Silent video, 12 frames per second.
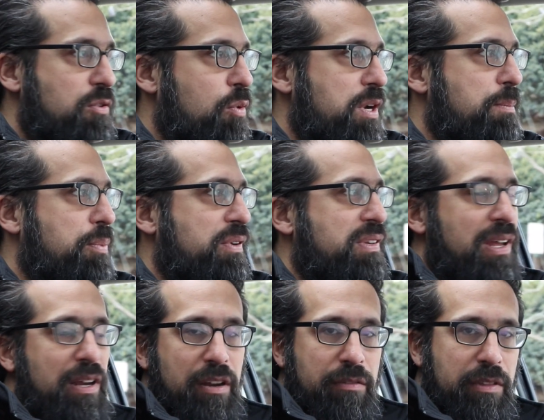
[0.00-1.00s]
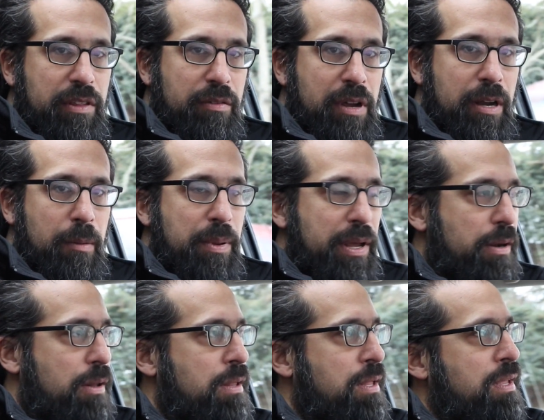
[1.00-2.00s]
20% of the throttle
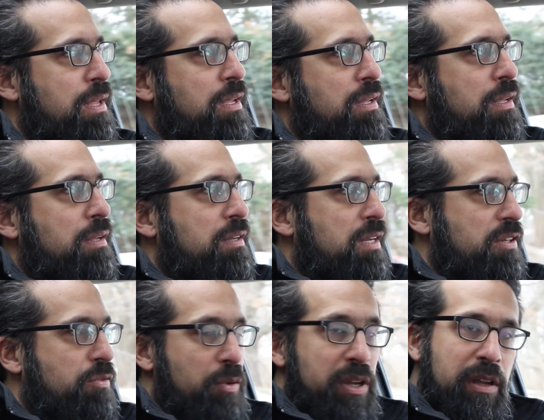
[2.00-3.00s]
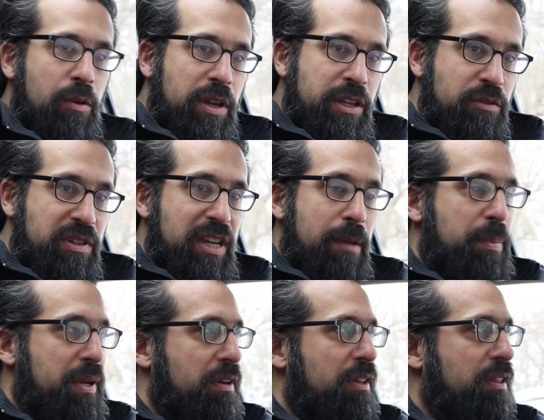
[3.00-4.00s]
pedal. It's really when you dip
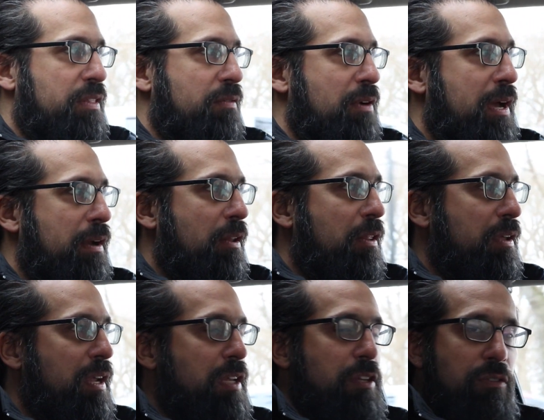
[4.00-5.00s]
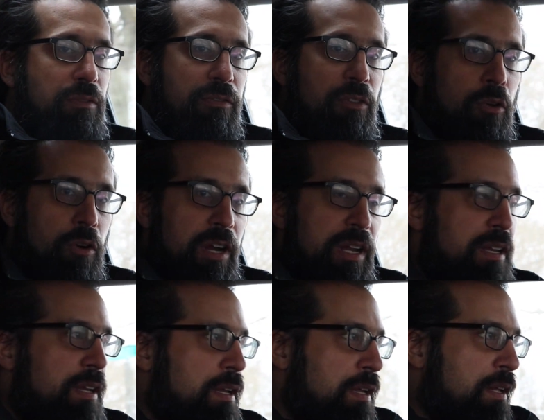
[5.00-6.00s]
into the throttle and you floor it,
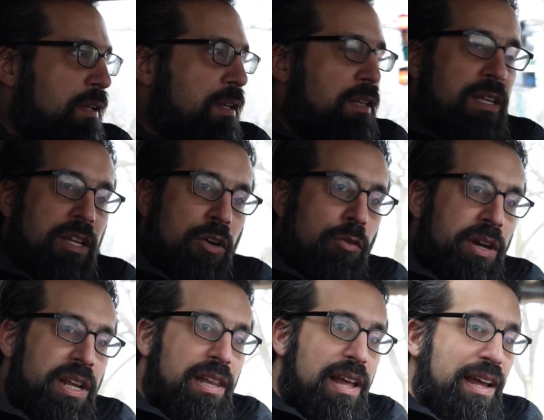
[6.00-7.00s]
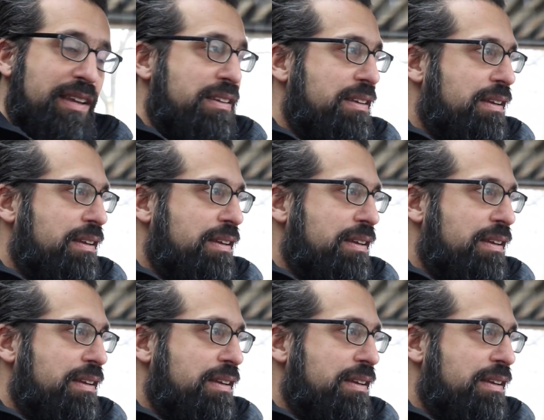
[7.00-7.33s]
you realize